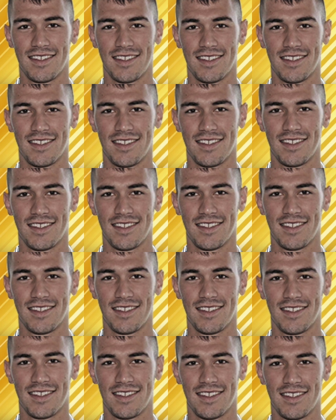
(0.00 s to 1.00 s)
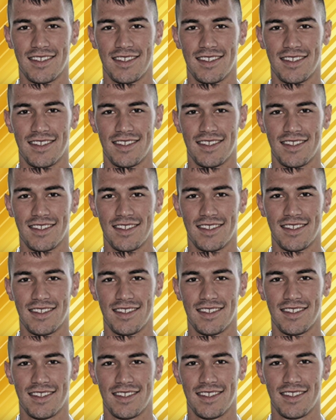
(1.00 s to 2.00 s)

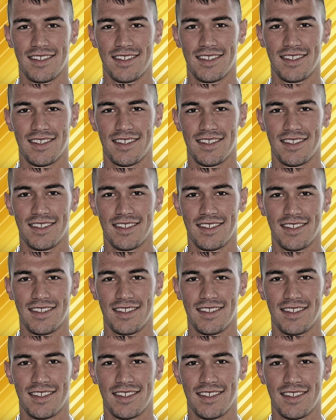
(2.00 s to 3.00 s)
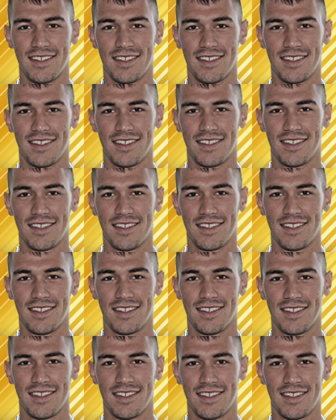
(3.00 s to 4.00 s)

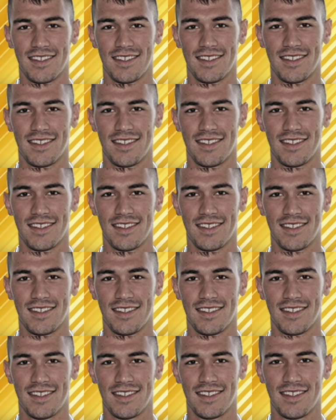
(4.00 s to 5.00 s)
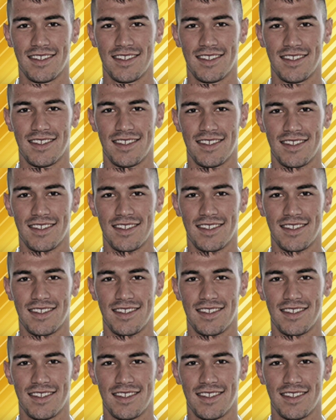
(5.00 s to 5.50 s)
This person isn't speaking.